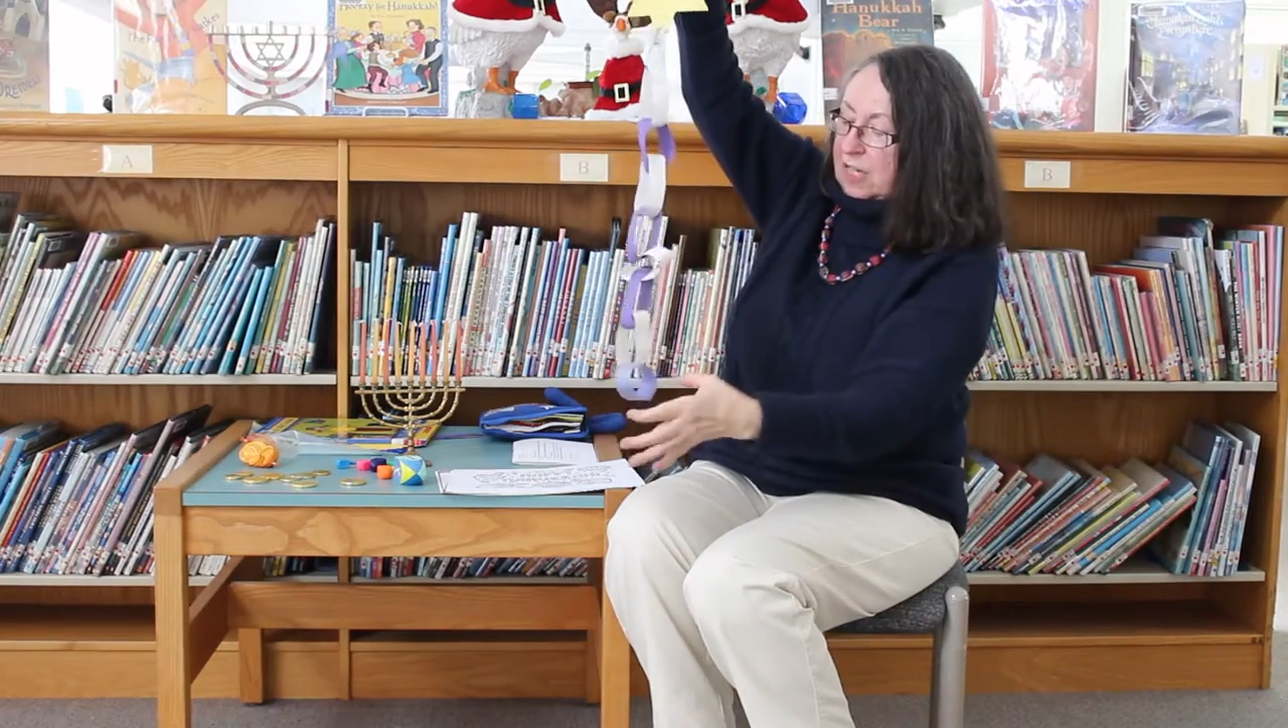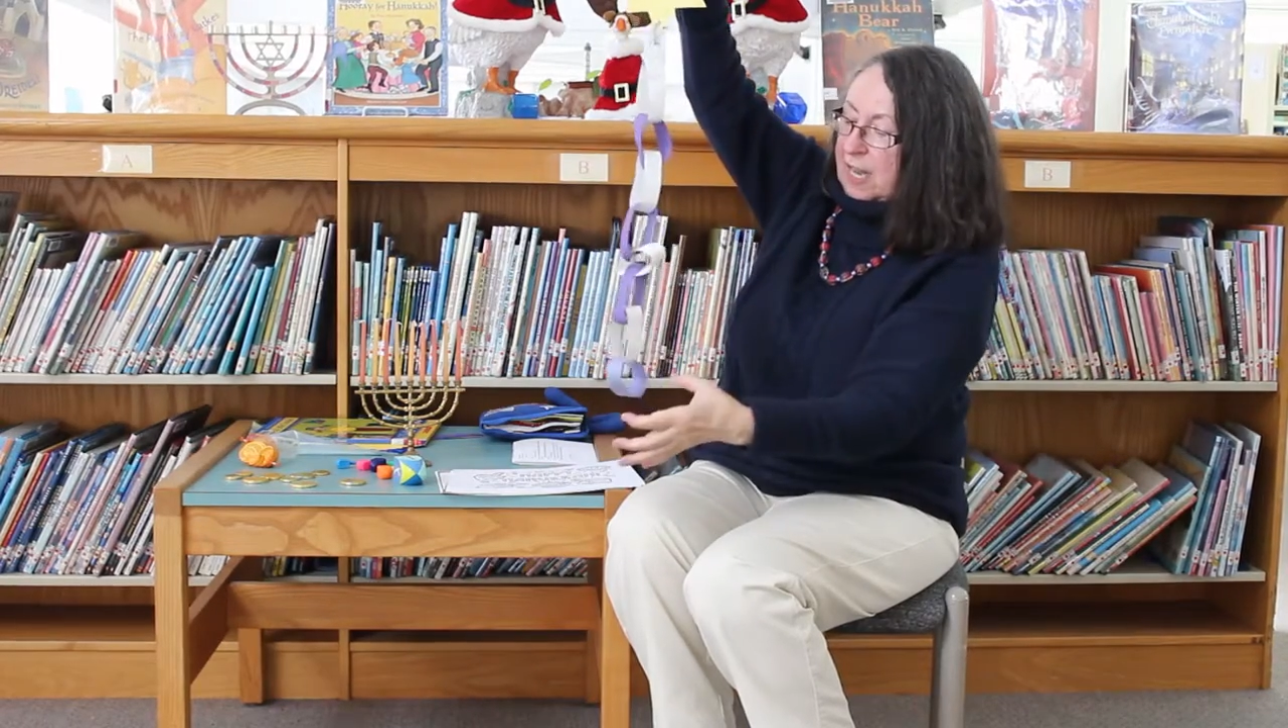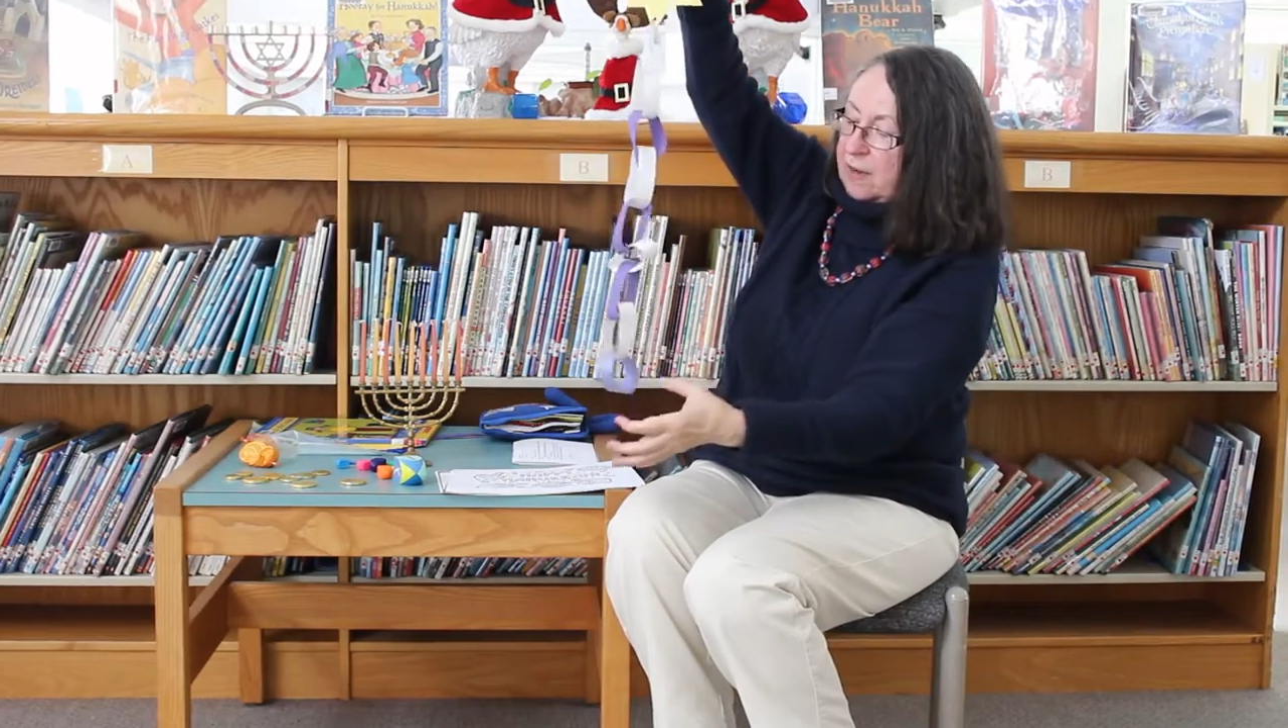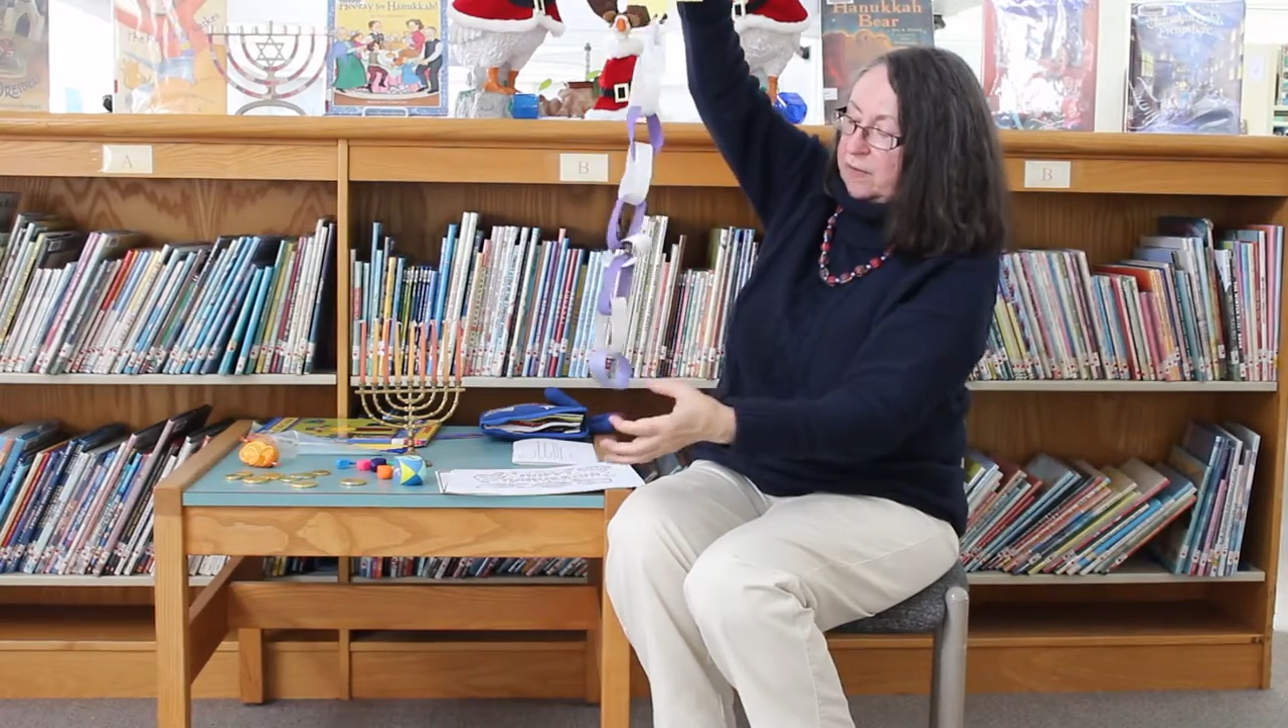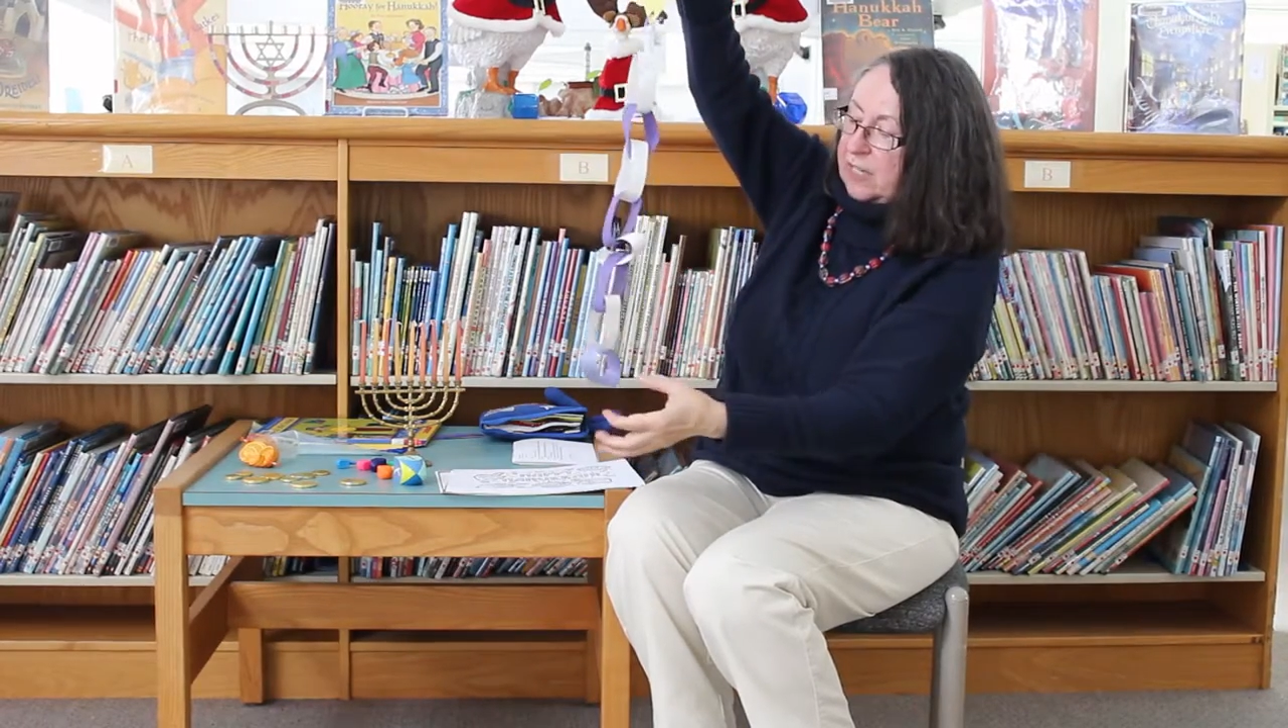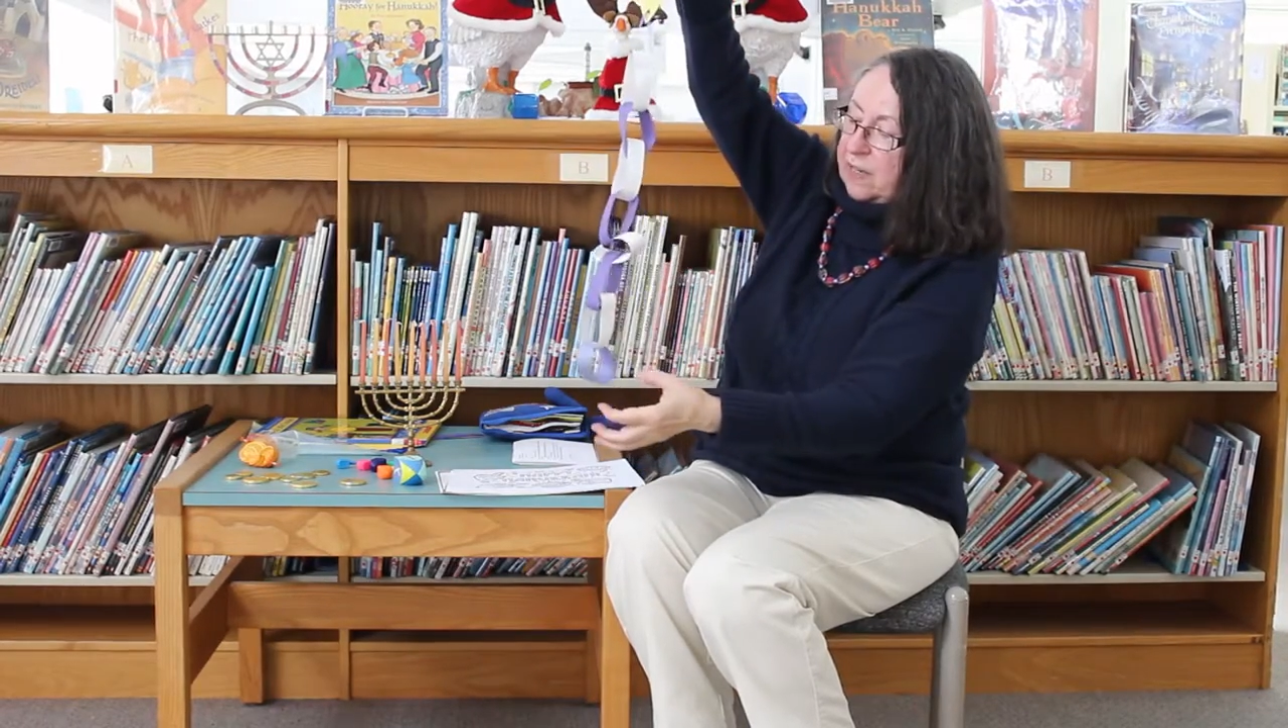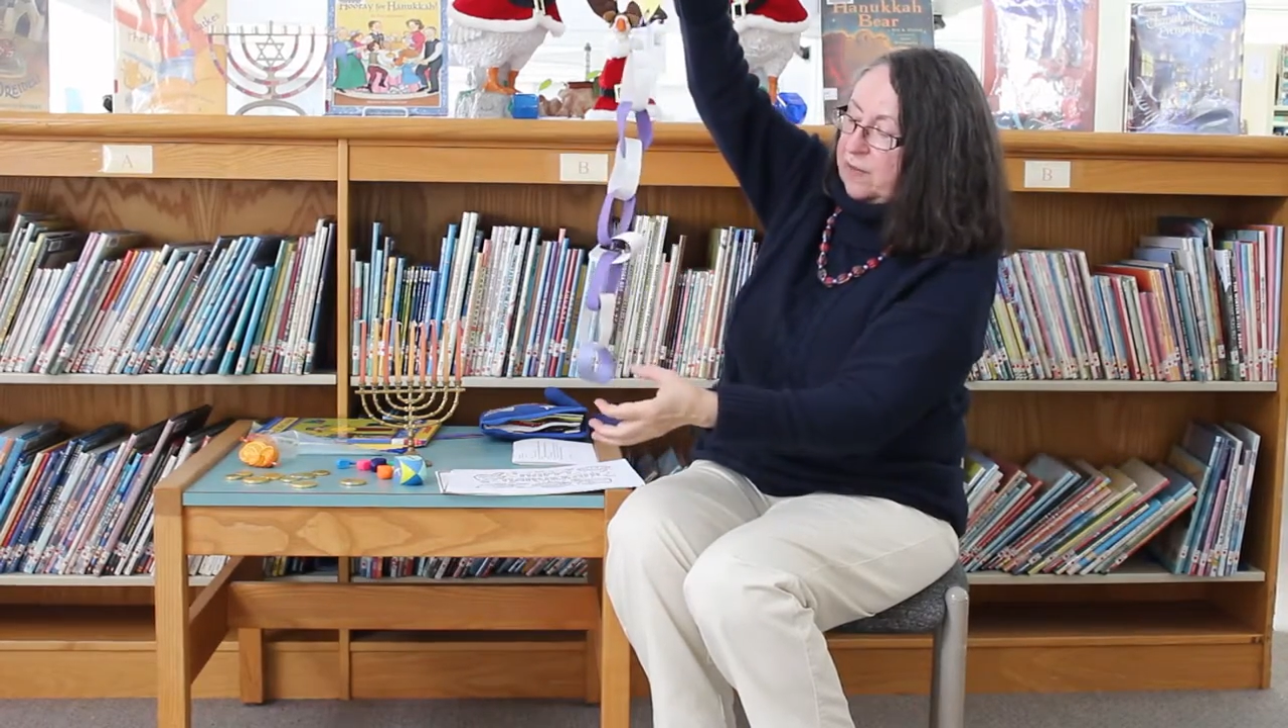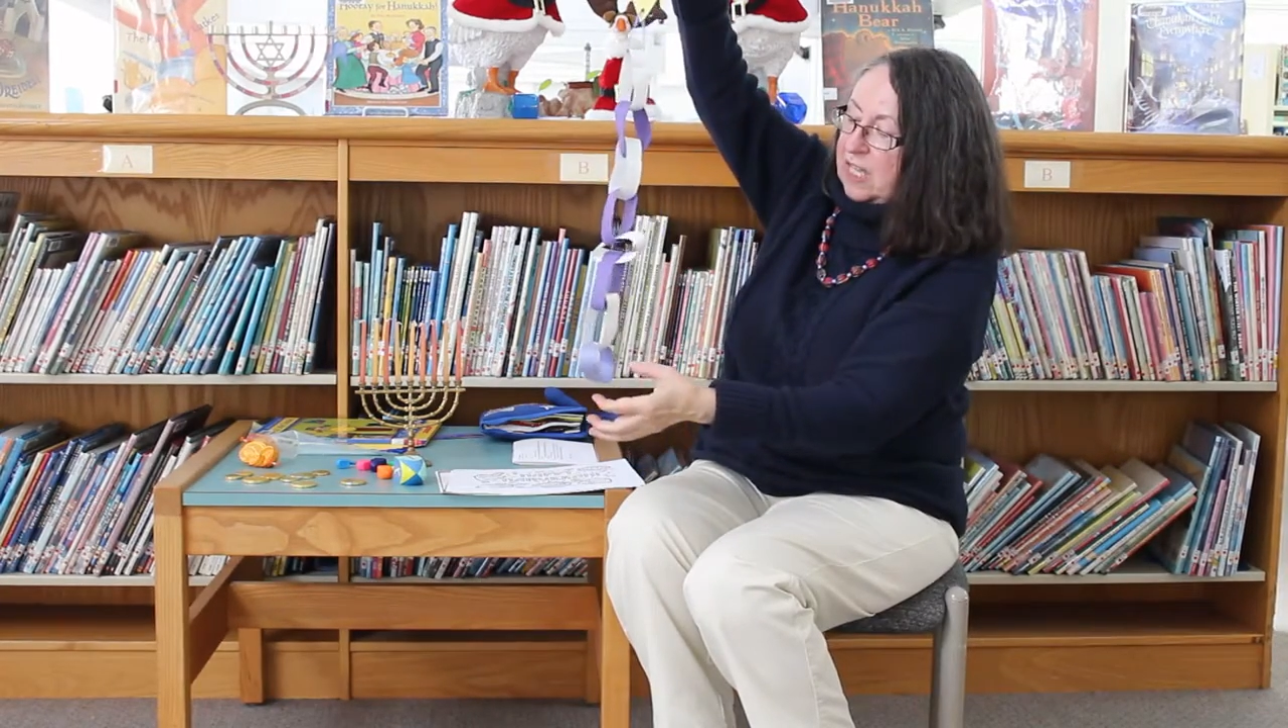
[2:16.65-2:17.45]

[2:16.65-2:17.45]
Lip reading: count down